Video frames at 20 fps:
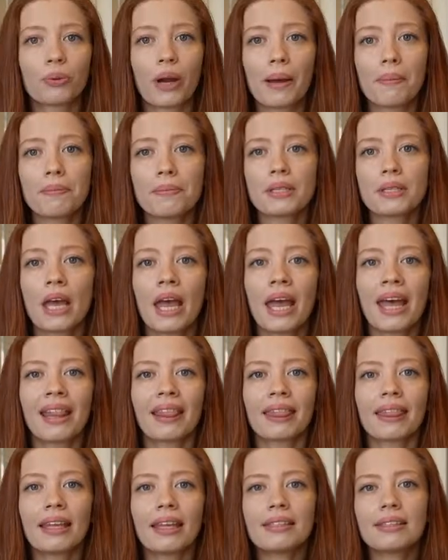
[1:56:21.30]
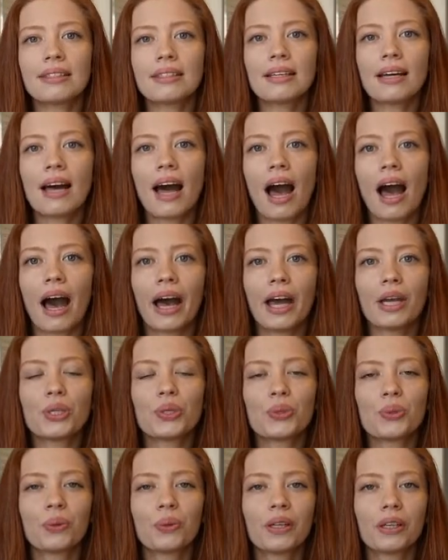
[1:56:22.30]
grams, that's the high
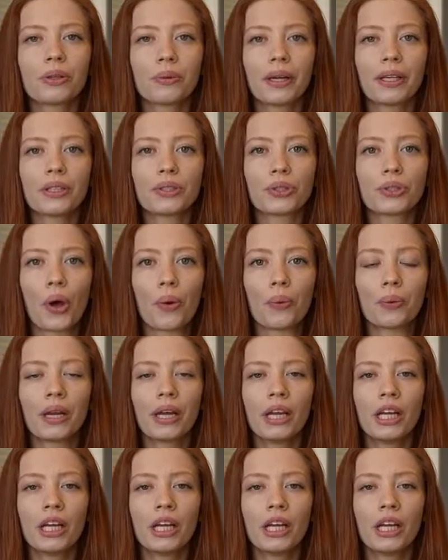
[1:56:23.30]
sugar red zone.